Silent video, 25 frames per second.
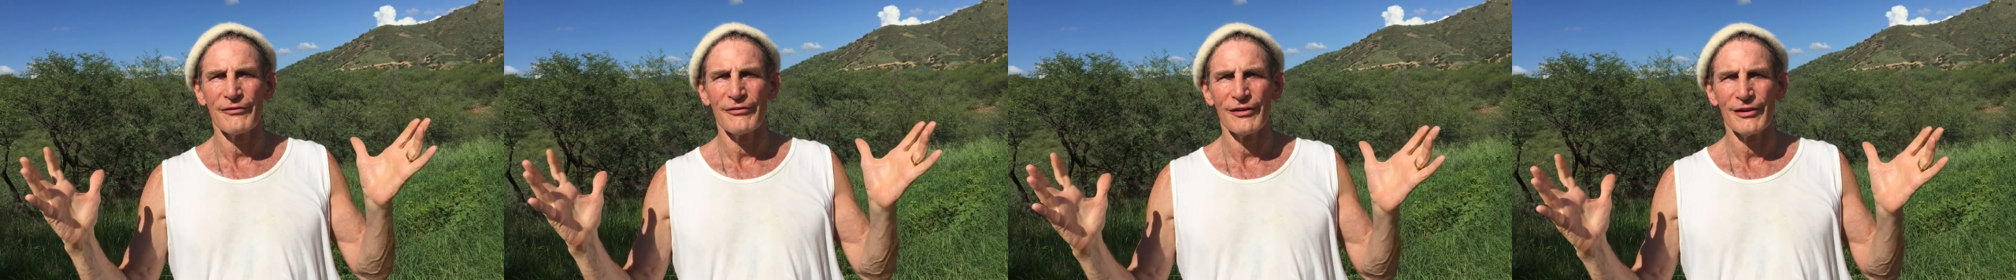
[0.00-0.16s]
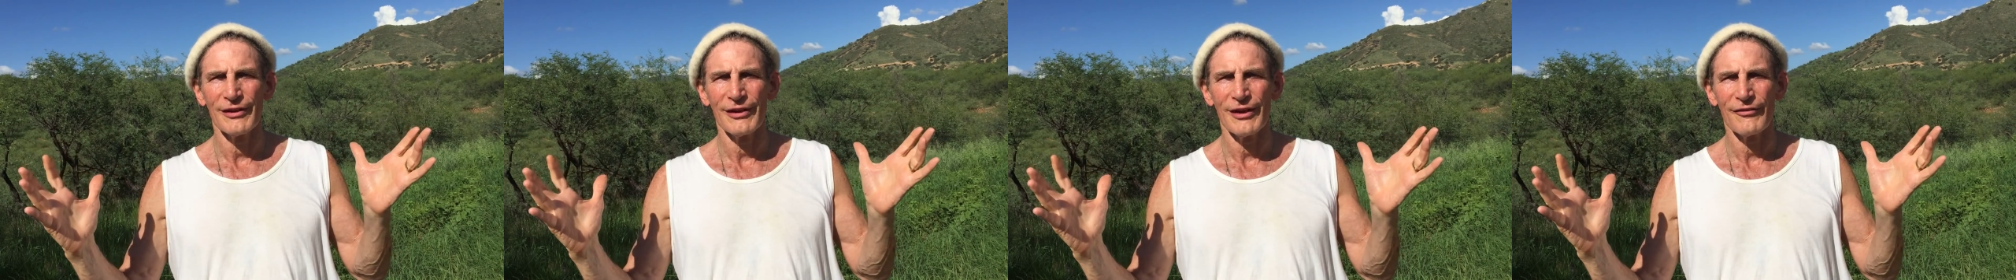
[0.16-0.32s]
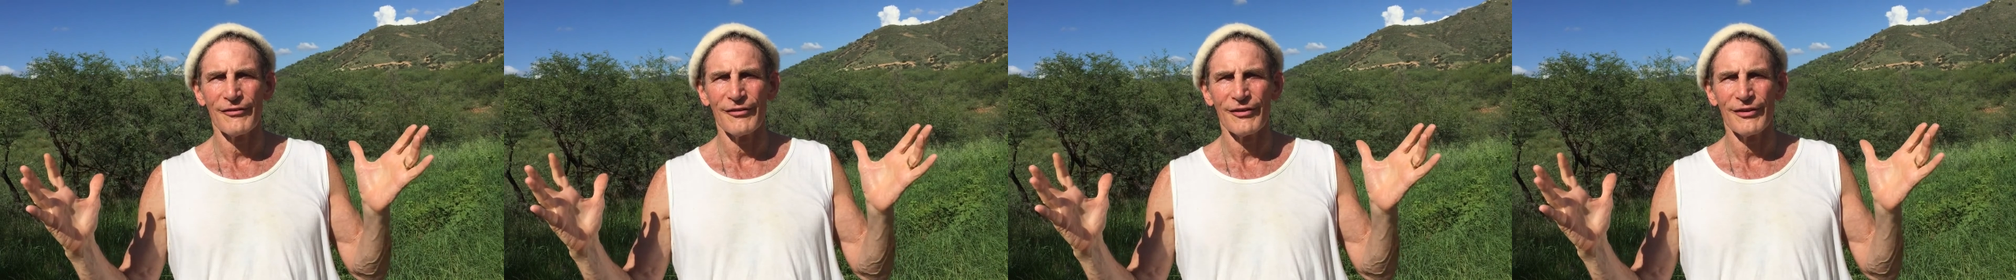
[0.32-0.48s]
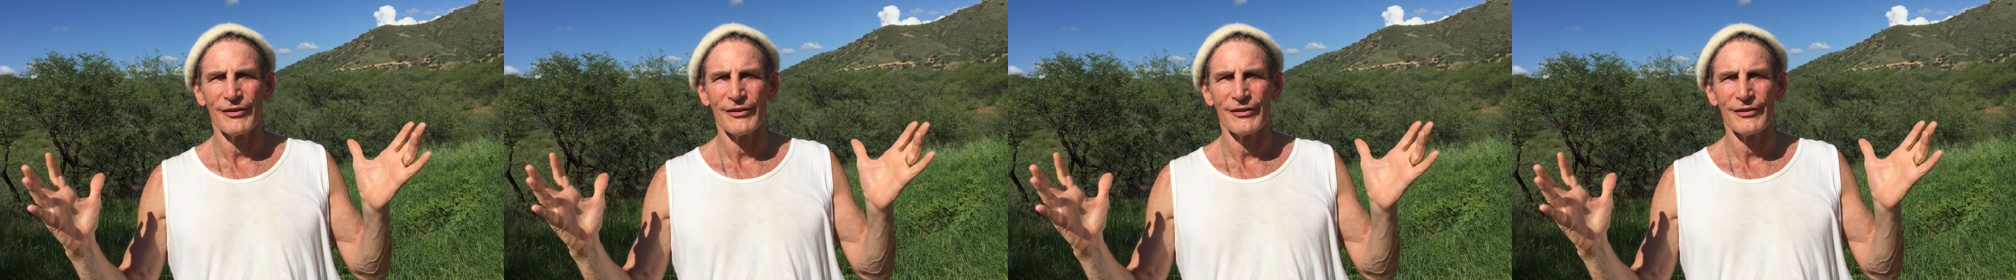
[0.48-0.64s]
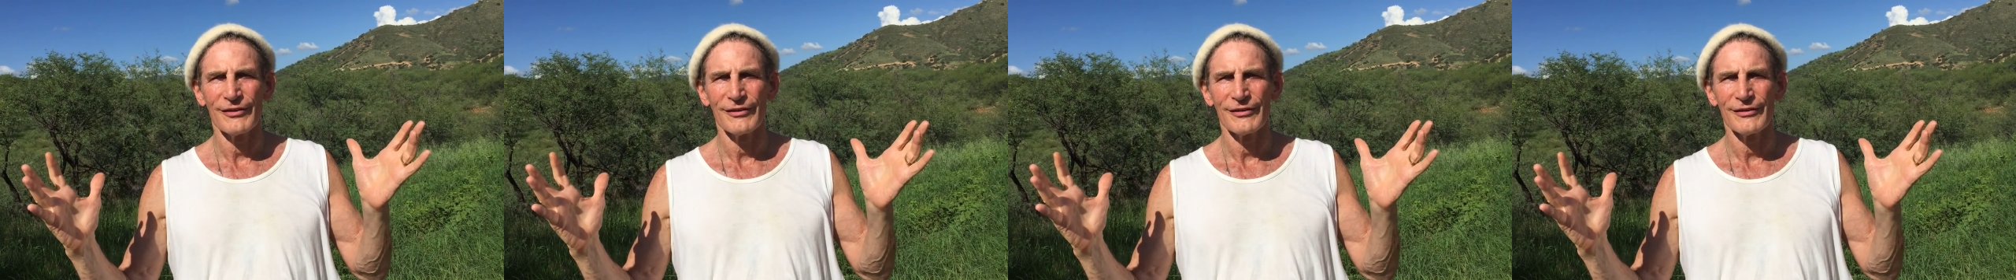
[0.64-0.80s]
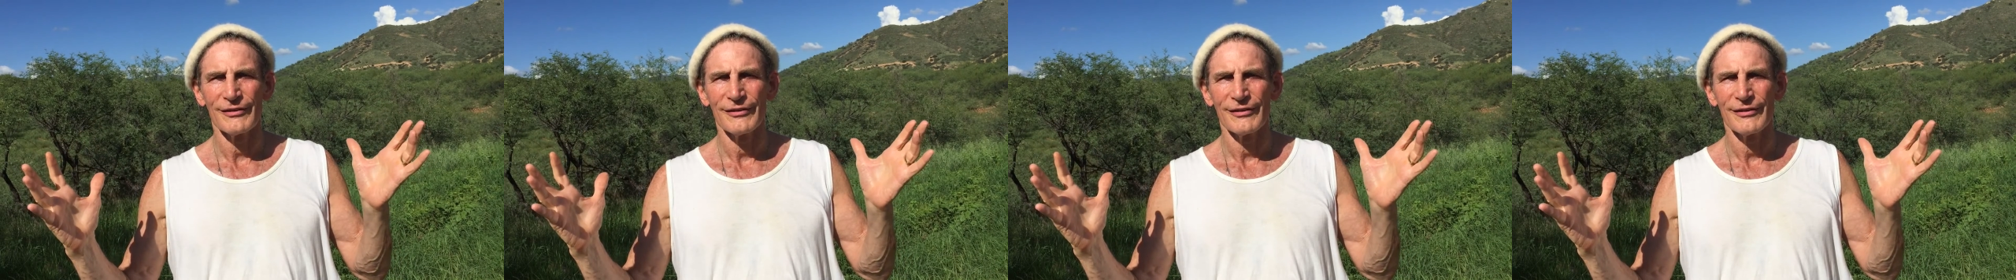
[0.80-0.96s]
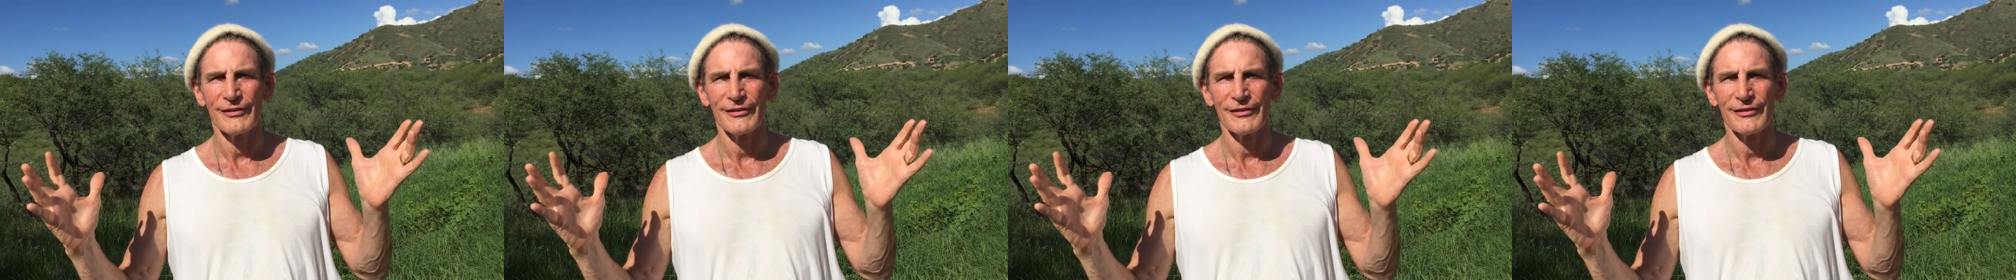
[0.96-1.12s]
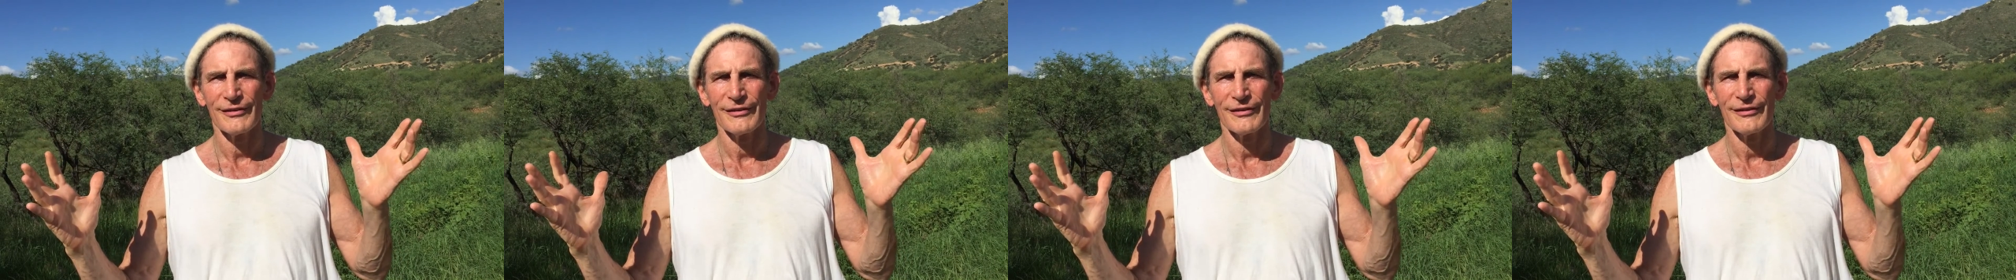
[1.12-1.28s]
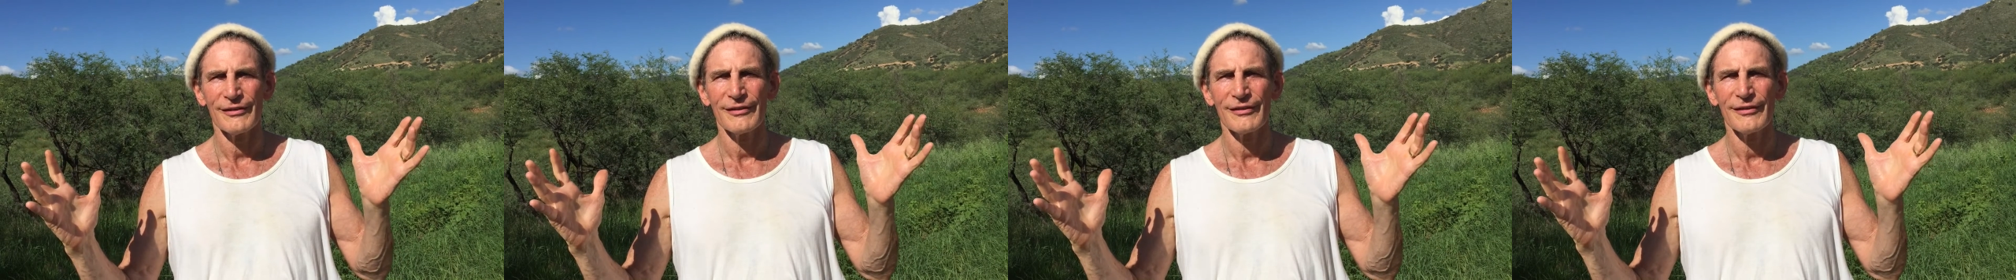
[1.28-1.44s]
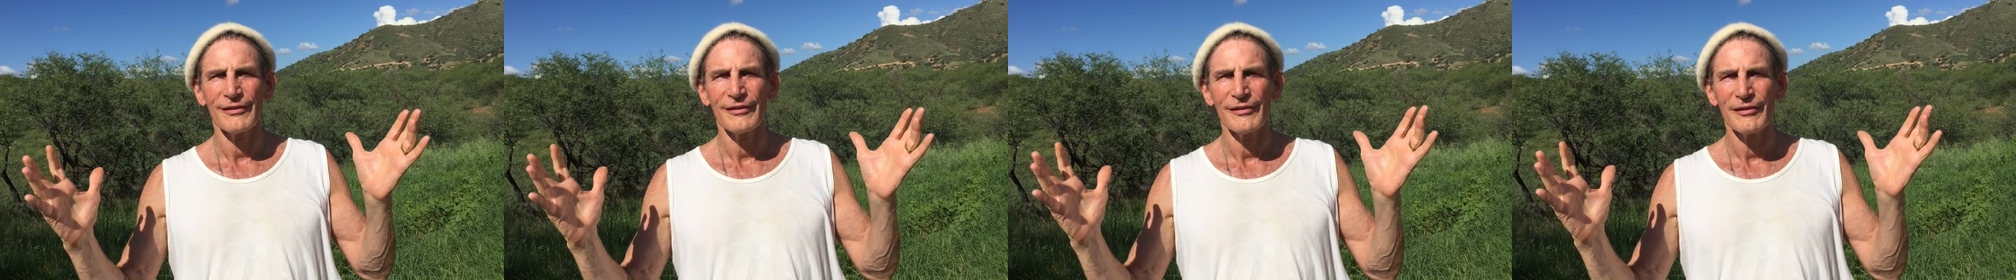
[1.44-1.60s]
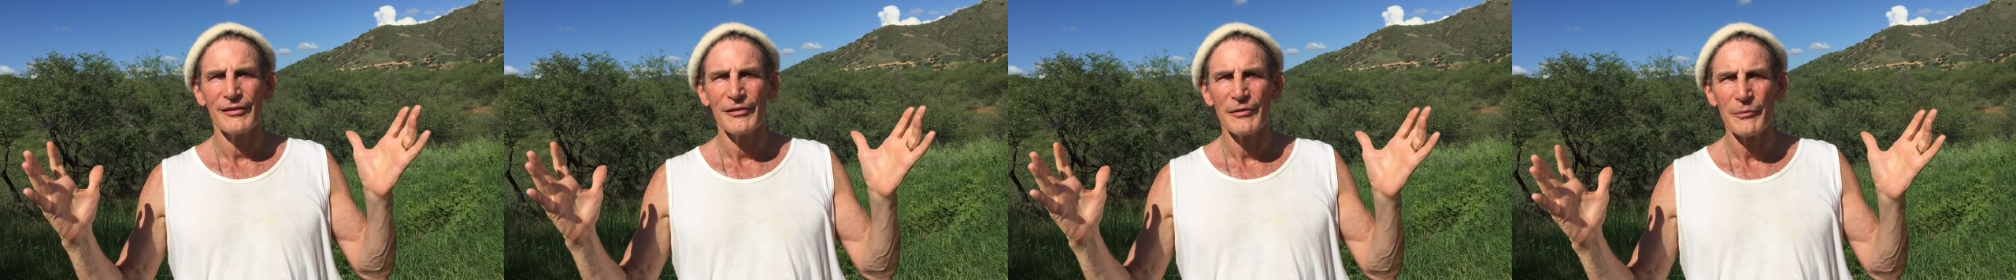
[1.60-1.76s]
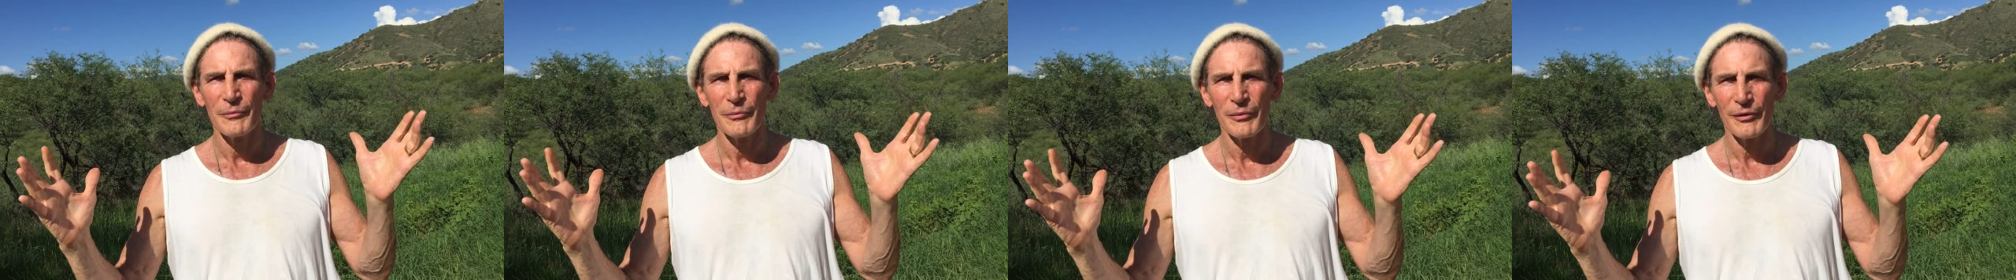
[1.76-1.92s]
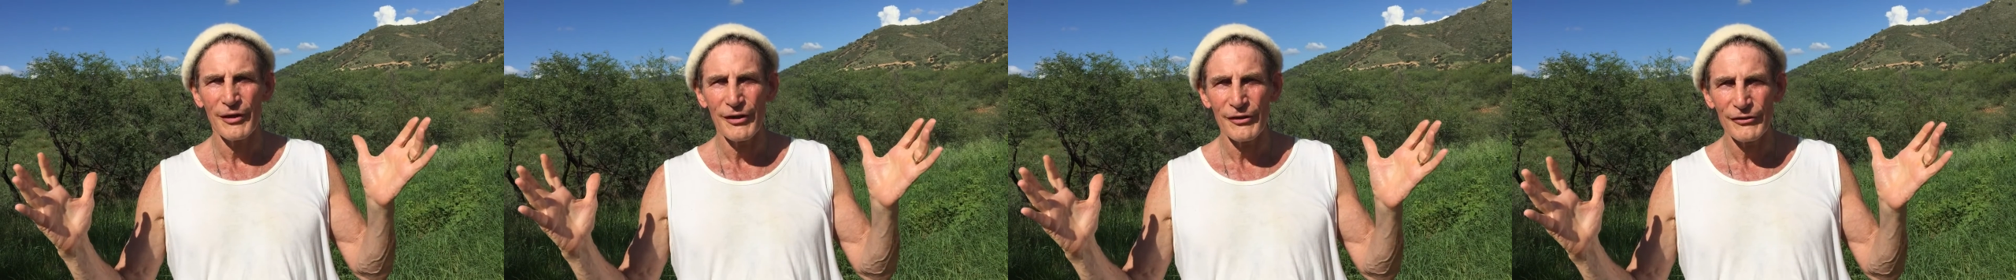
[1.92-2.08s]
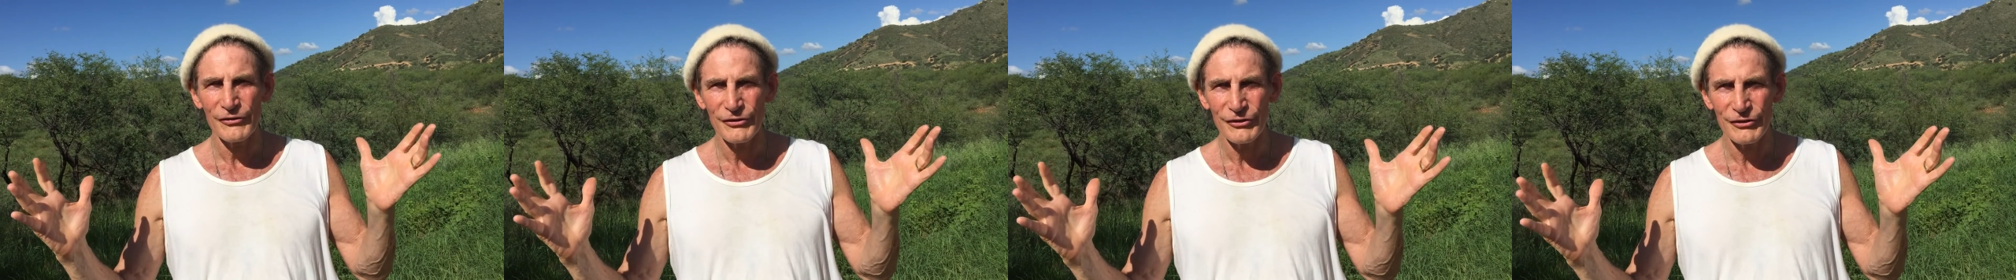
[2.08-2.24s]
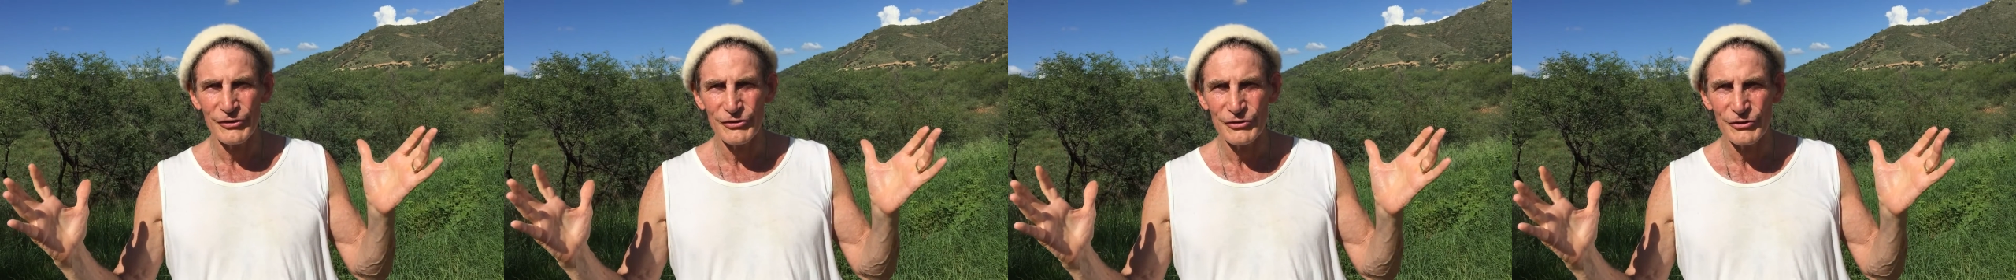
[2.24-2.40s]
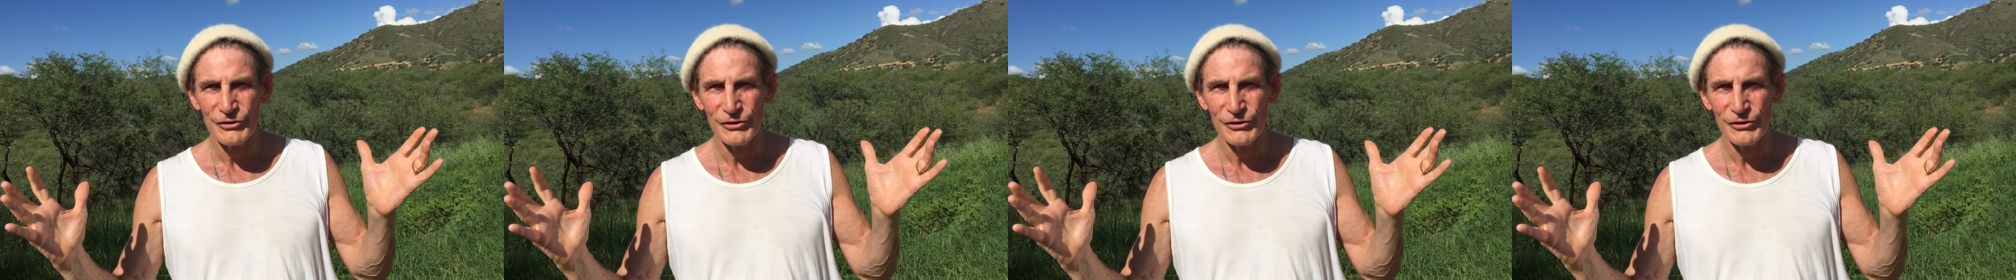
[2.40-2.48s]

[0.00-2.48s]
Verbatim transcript: every level. Blessings